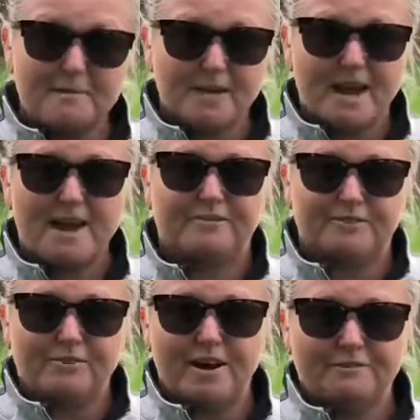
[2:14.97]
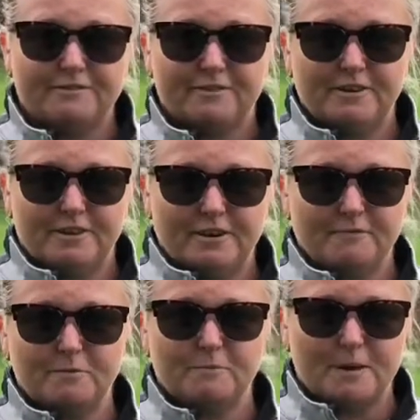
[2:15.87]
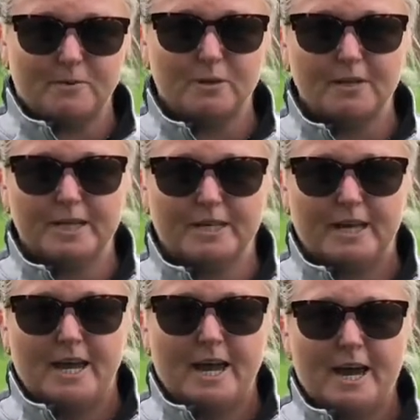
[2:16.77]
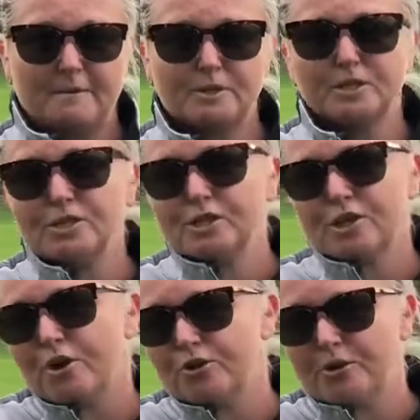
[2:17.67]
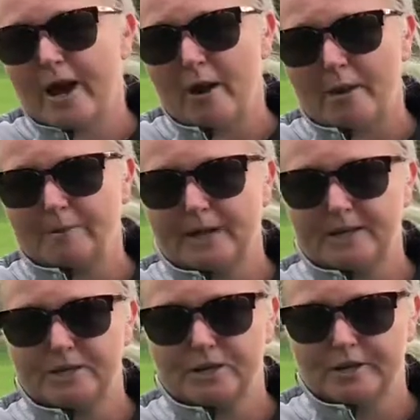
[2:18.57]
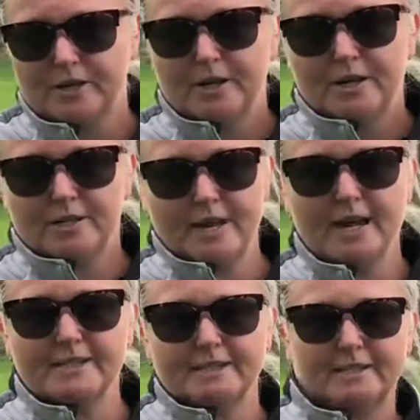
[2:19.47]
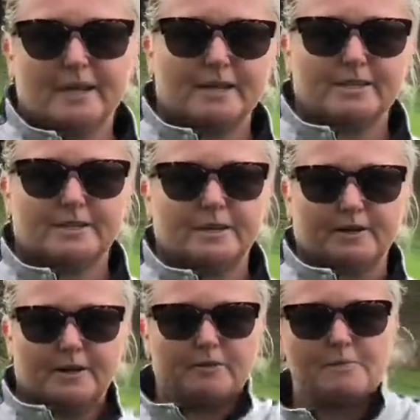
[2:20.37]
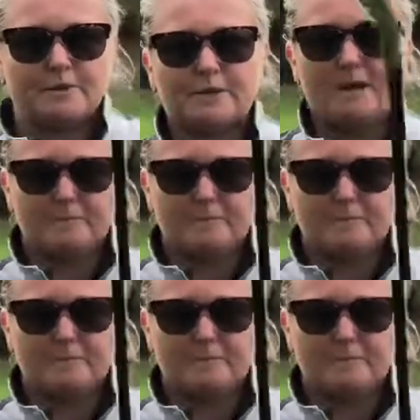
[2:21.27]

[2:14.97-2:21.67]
of heavy rough that I've put my ball in, just to show you how I play this shot. So as discussed, I'm going to grip the club a